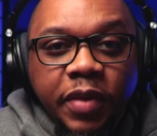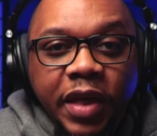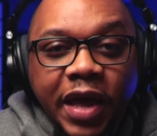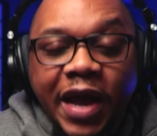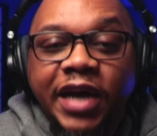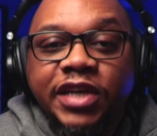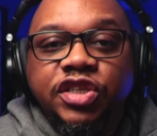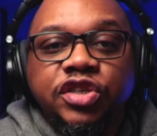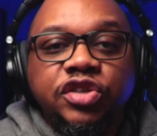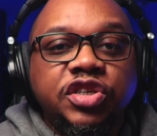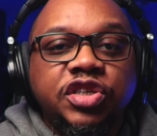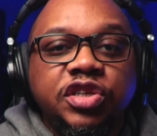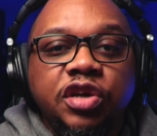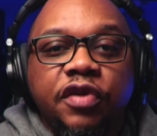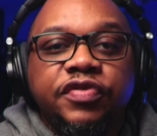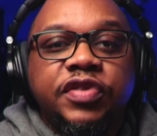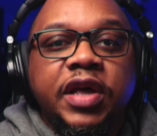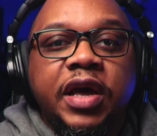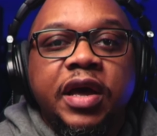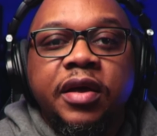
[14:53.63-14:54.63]
Ask
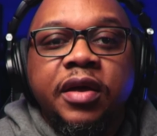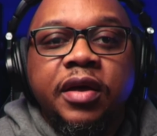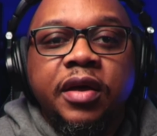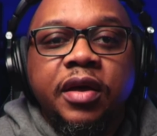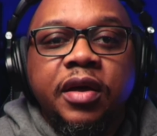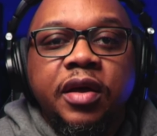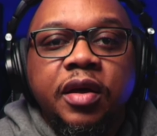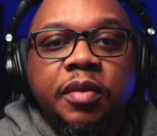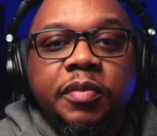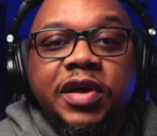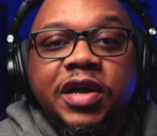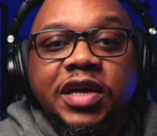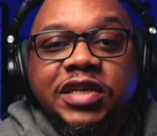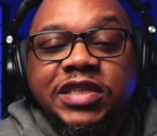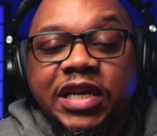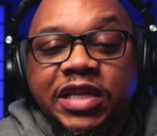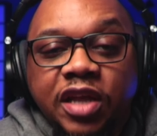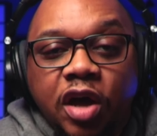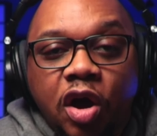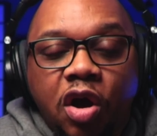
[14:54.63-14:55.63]
yourself that, because
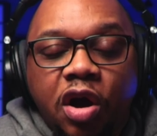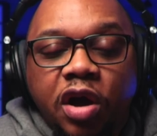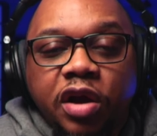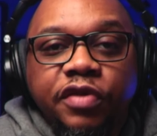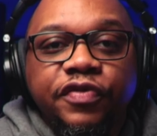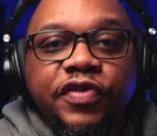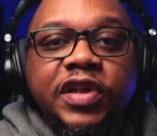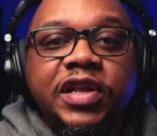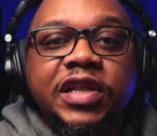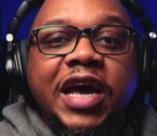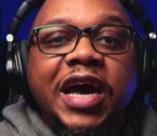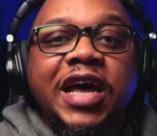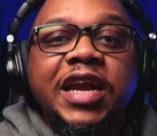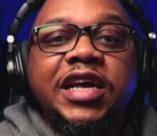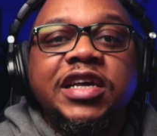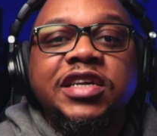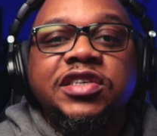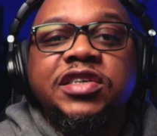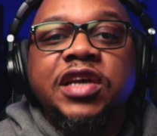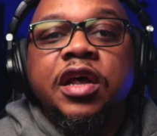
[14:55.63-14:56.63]
at the heart of it, that
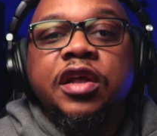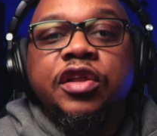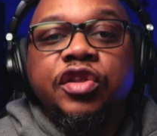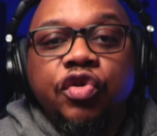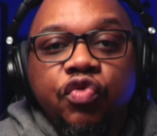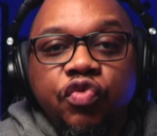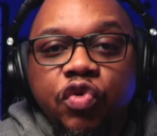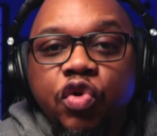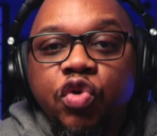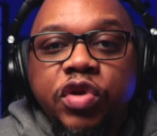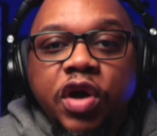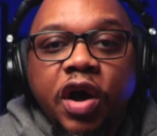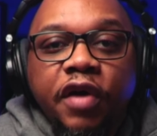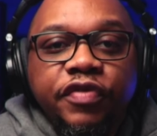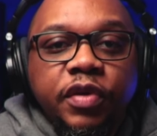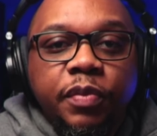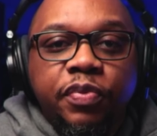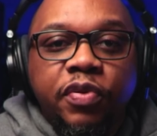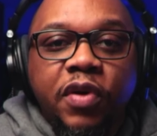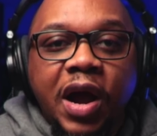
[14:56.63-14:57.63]
is the root of
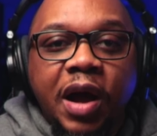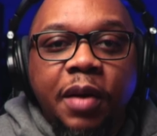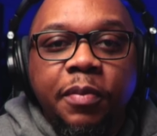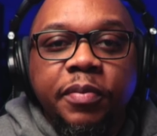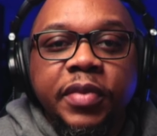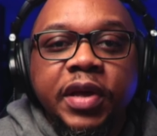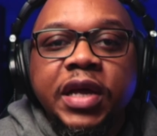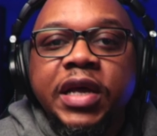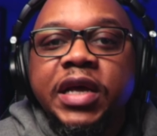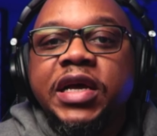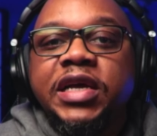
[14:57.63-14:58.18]
the problem,